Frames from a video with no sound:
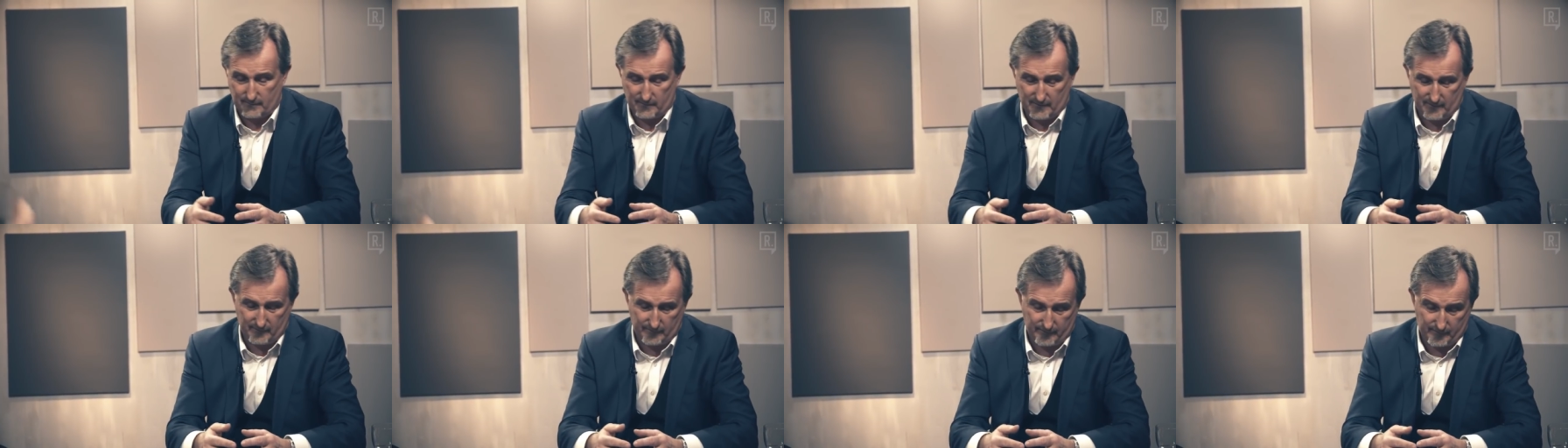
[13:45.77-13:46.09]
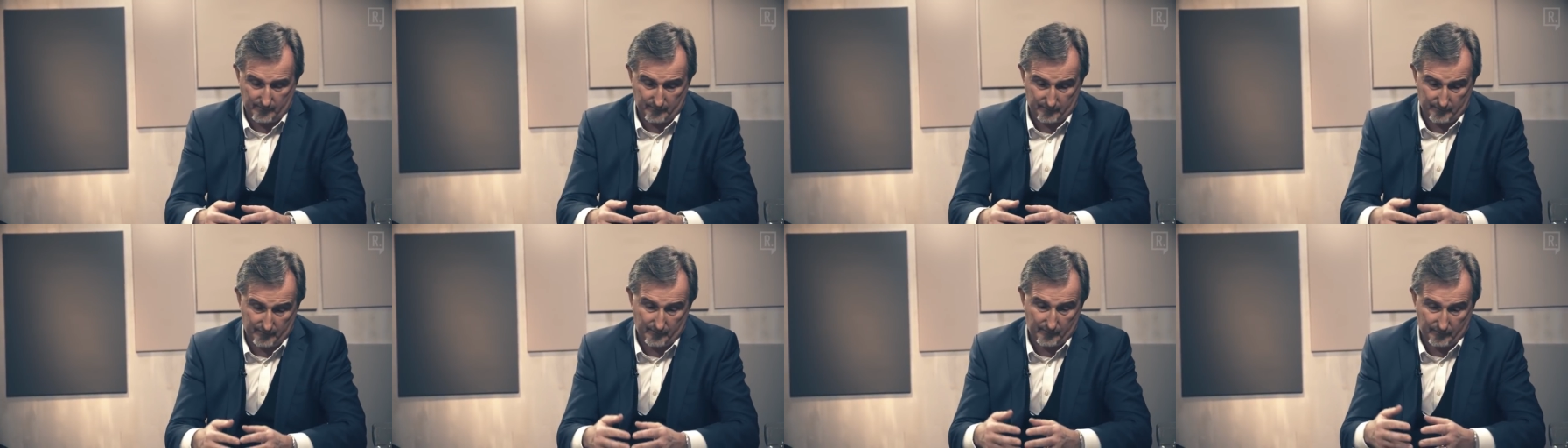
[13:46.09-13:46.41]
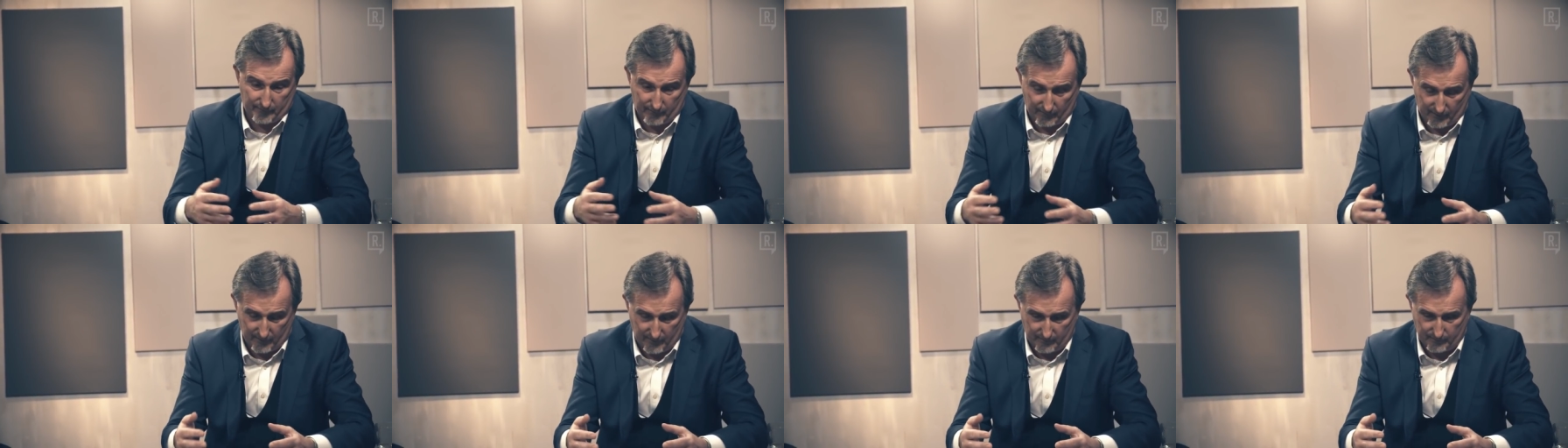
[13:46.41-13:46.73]
I mean,
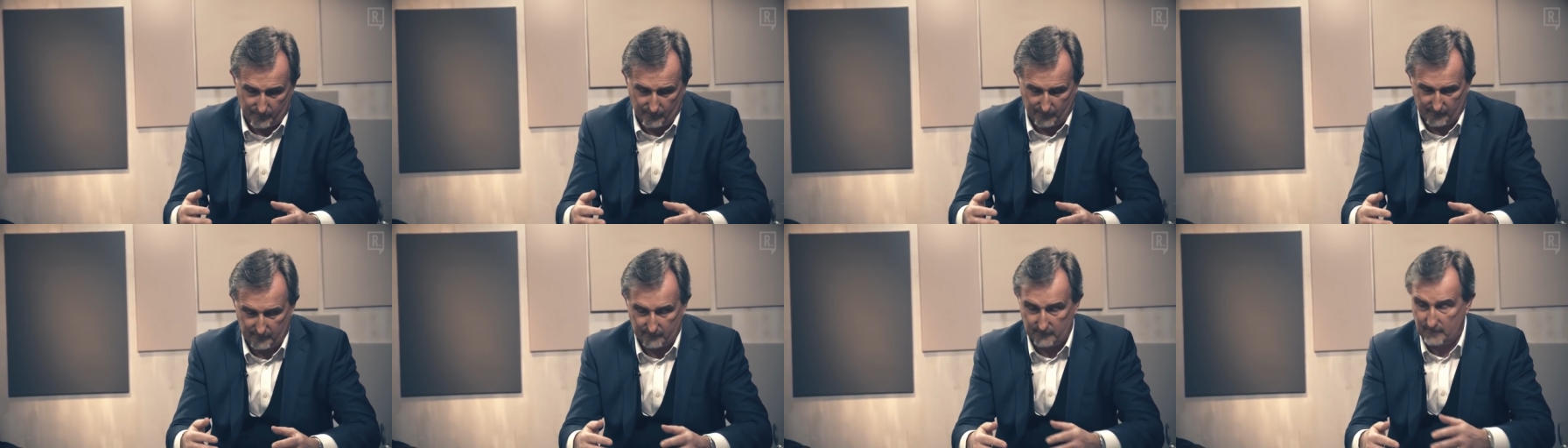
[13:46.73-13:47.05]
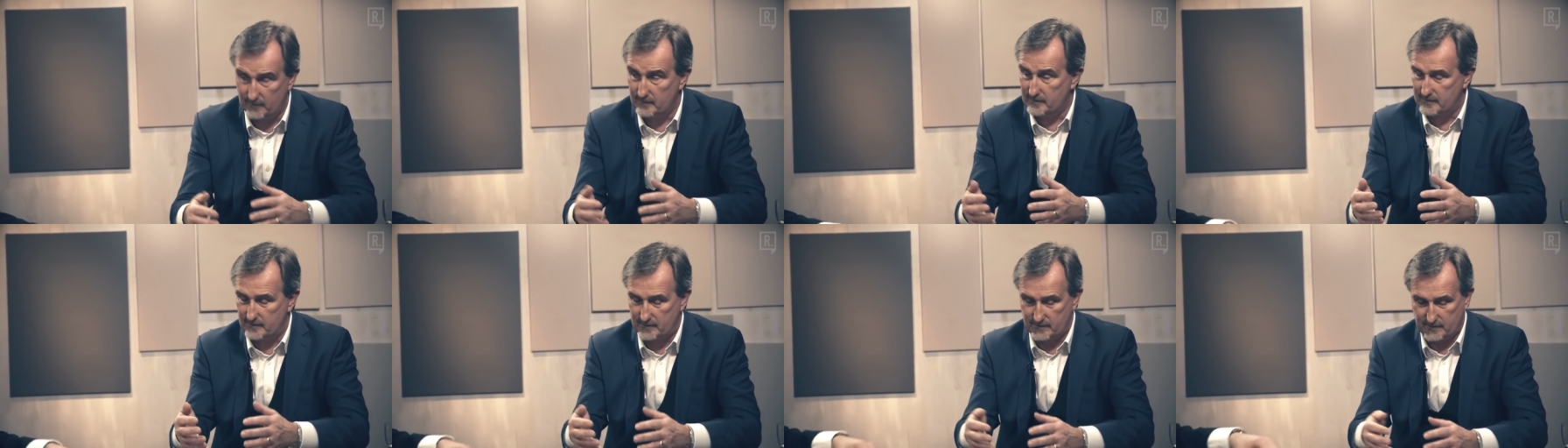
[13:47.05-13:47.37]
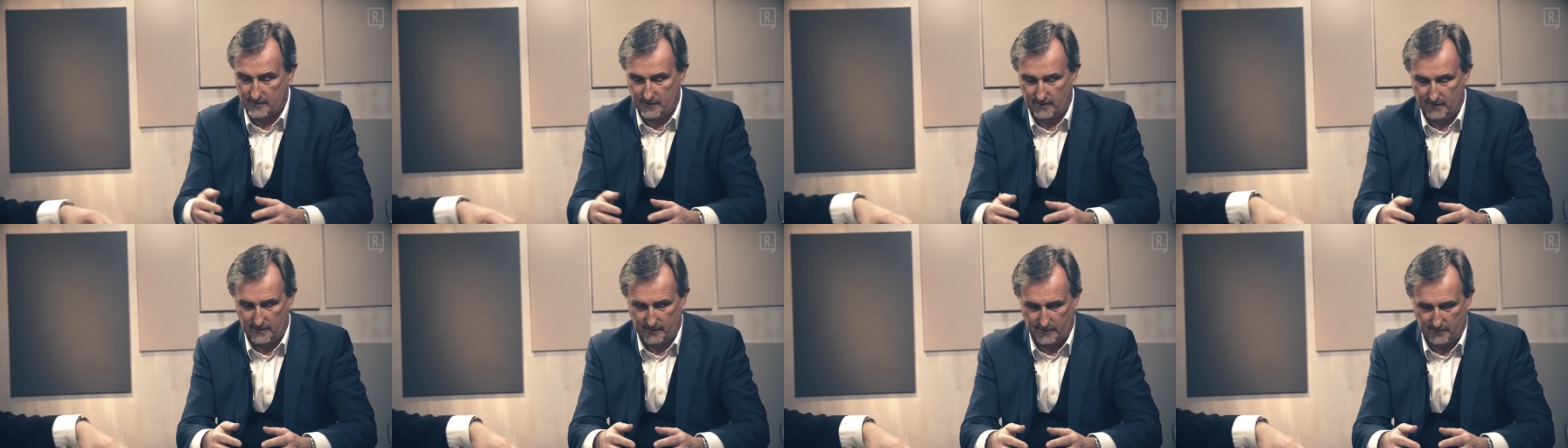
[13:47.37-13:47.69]
for our point of view in
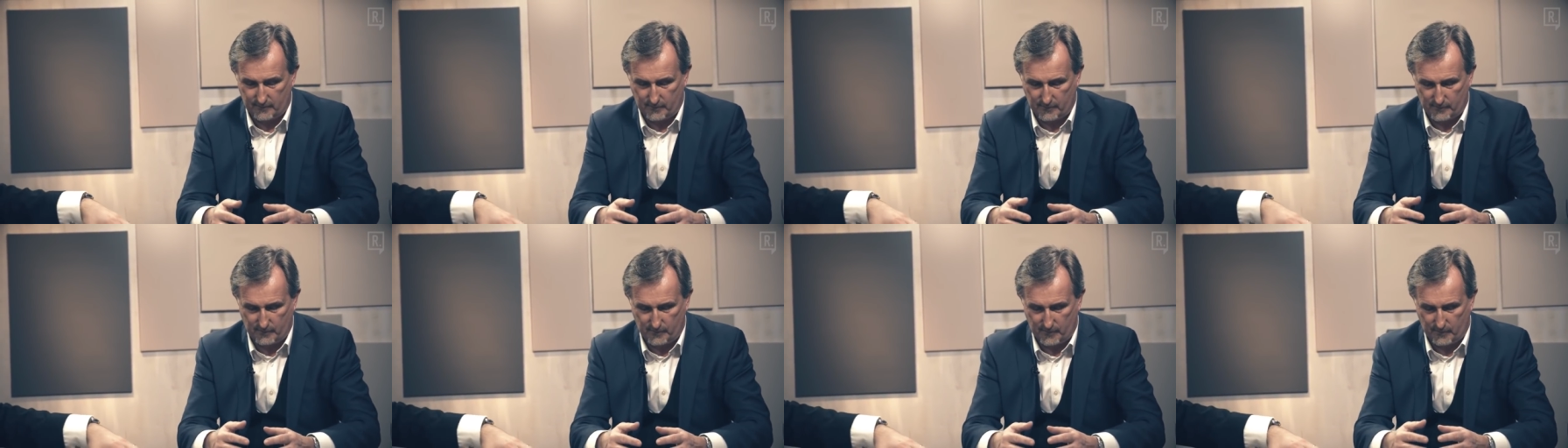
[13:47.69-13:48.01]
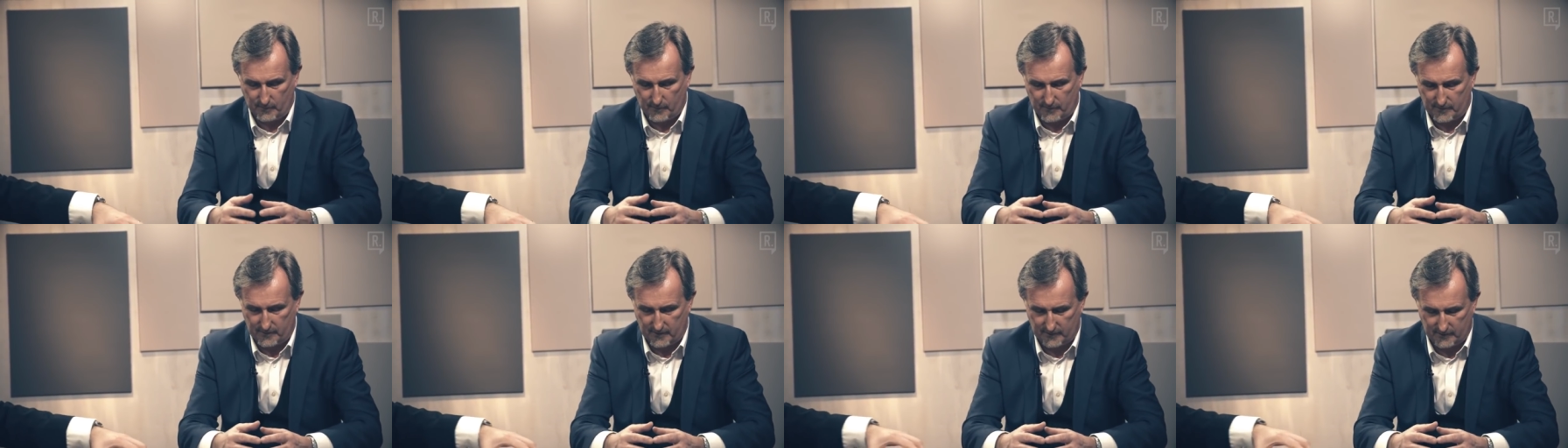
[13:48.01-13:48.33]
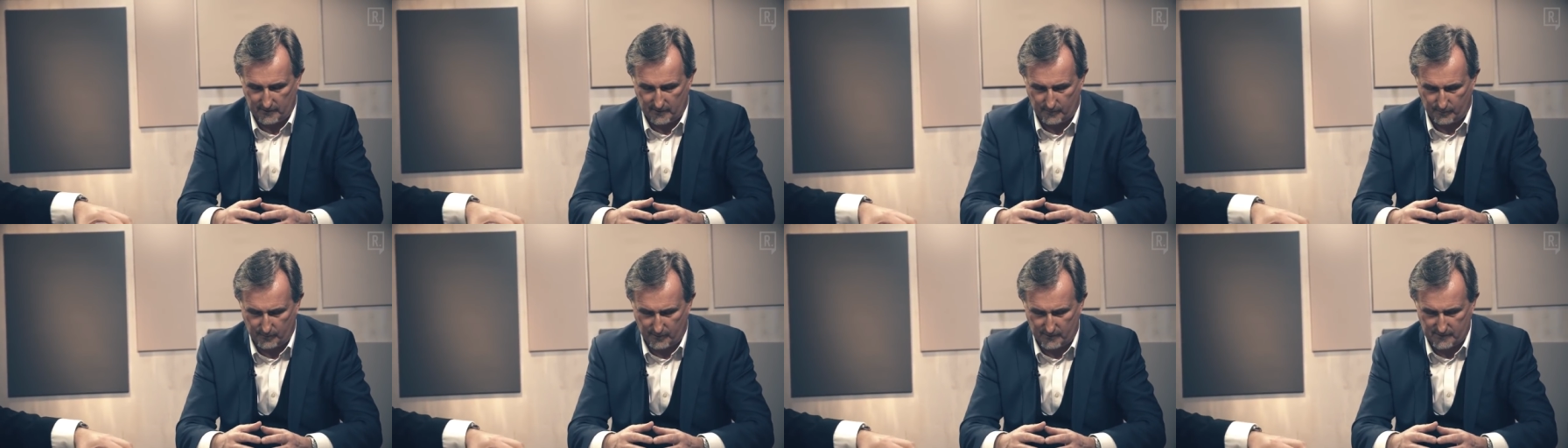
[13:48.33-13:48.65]
Seascader, we're
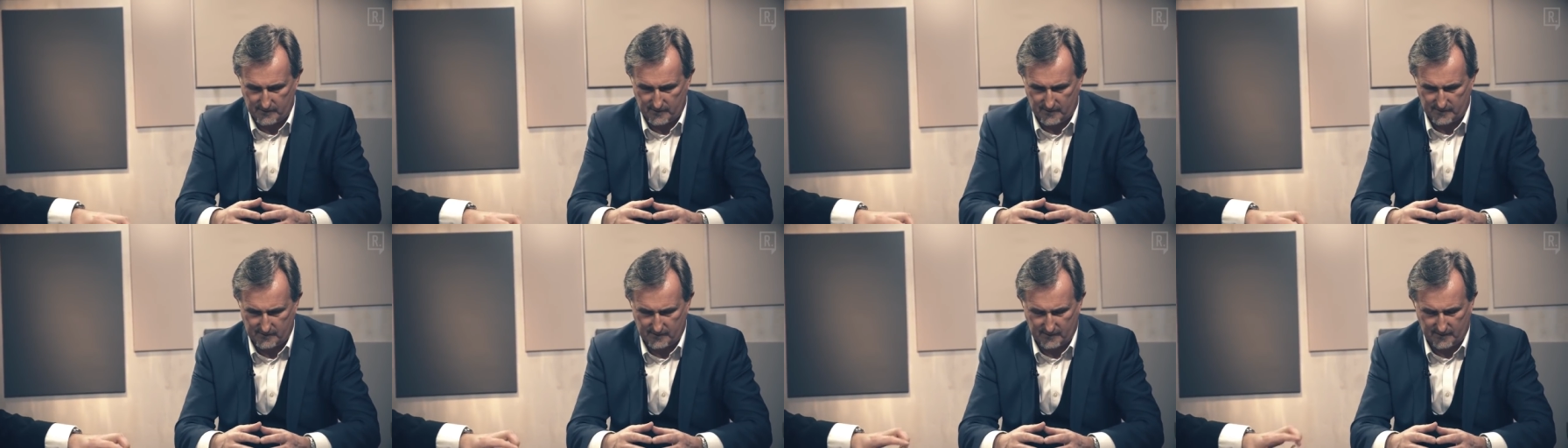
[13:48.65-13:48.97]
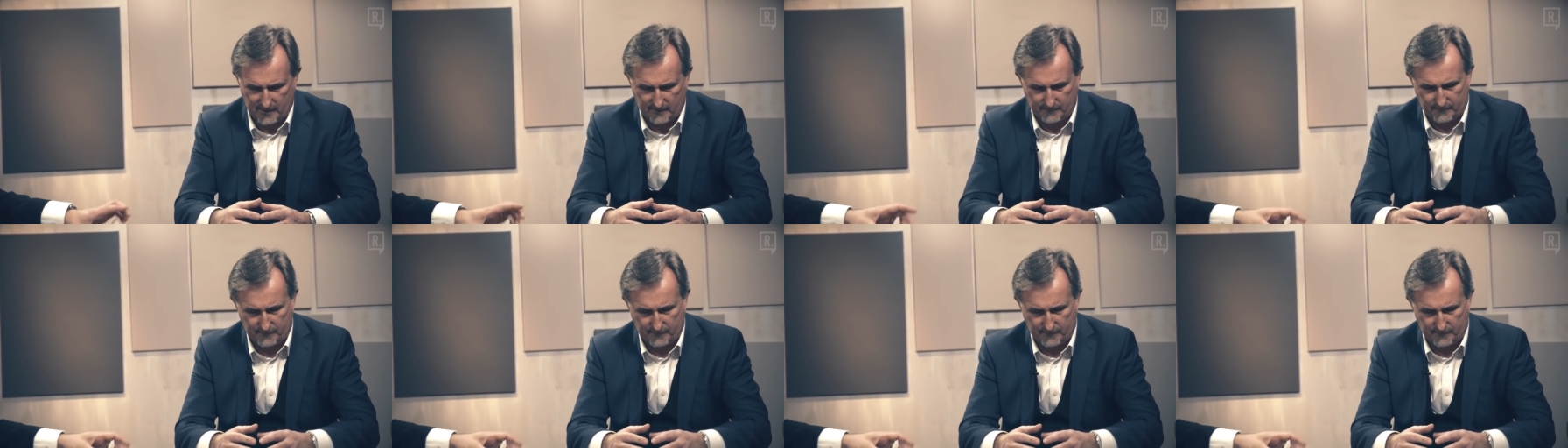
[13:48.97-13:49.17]
working in a project in